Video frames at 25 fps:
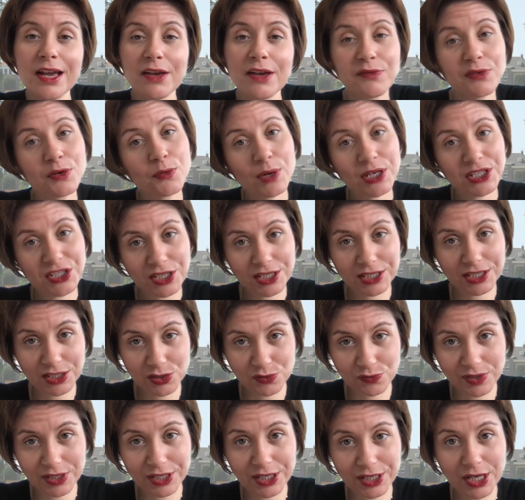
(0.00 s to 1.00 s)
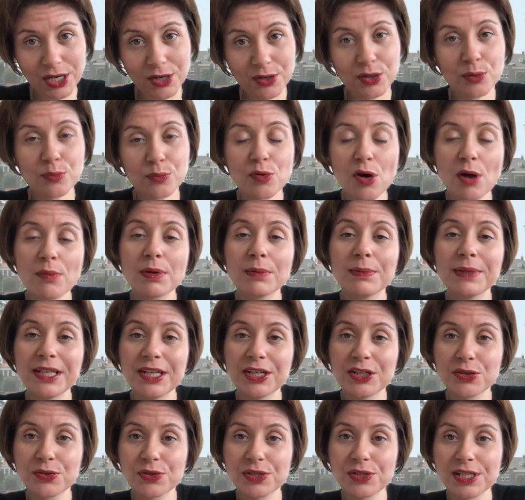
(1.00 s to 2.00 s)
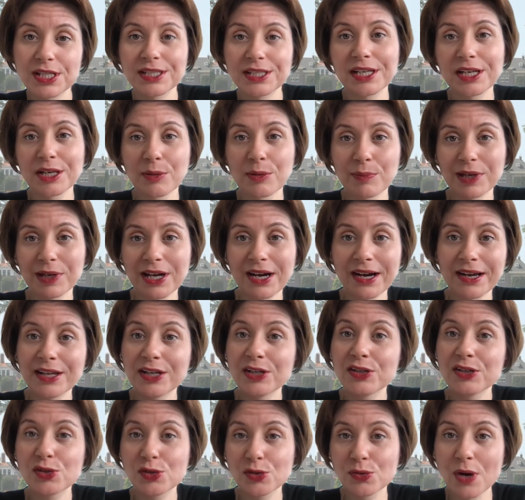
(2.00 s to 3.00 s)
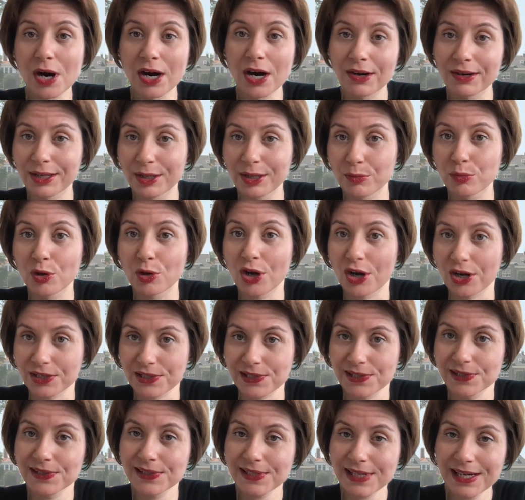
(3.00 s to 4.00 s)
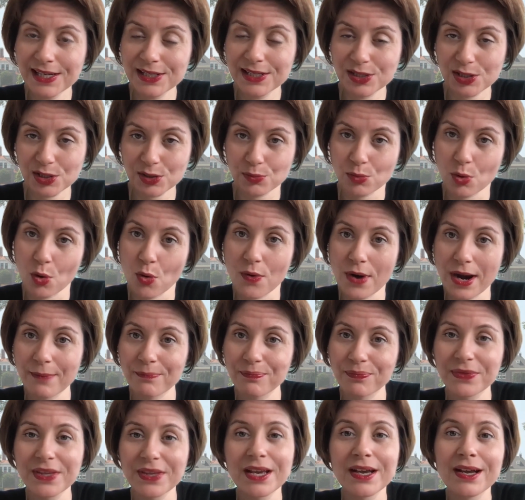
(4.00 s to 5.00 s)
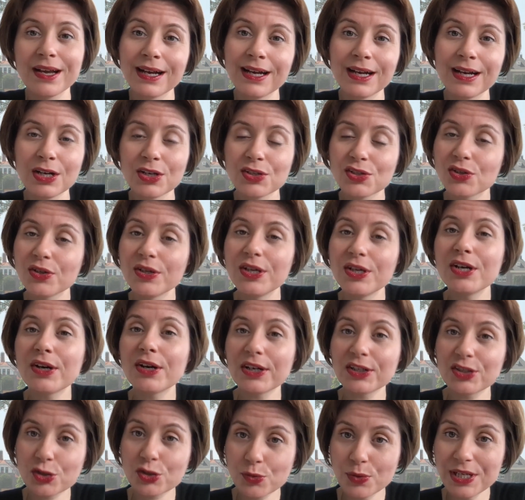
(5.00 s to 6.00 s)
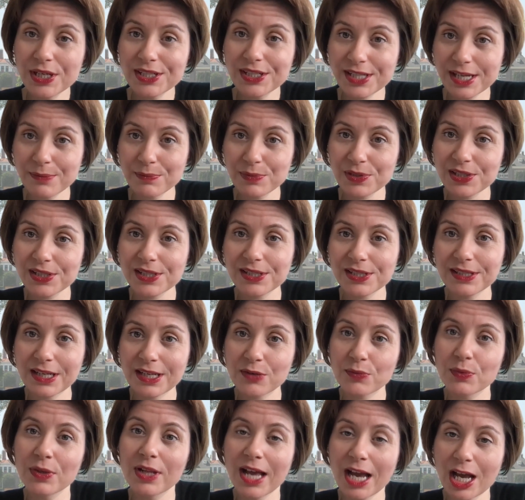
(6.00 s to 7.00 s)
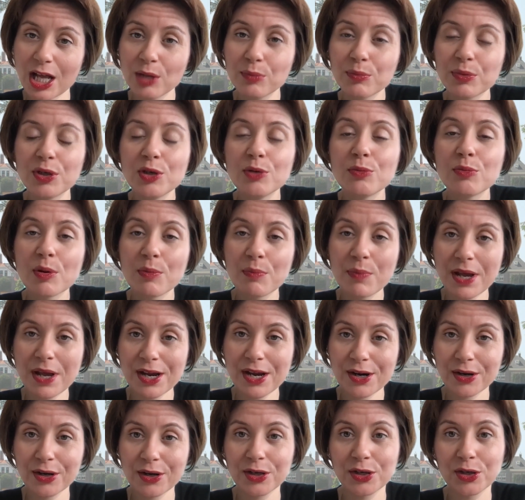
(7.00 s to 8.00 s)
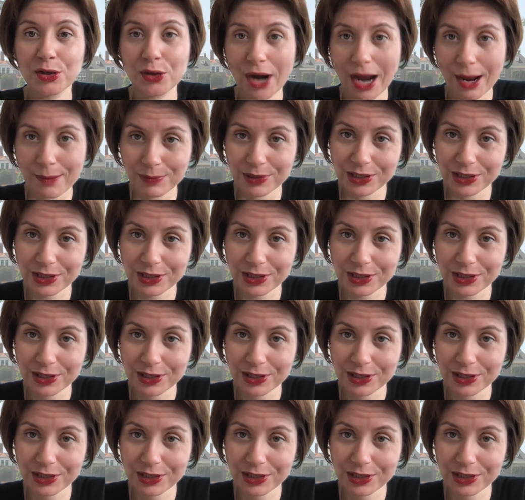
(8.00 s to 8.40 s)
If you're watching this video, you're probably interested in applying to our liberal arts and sciences program. So here are three tips that will help you prepare your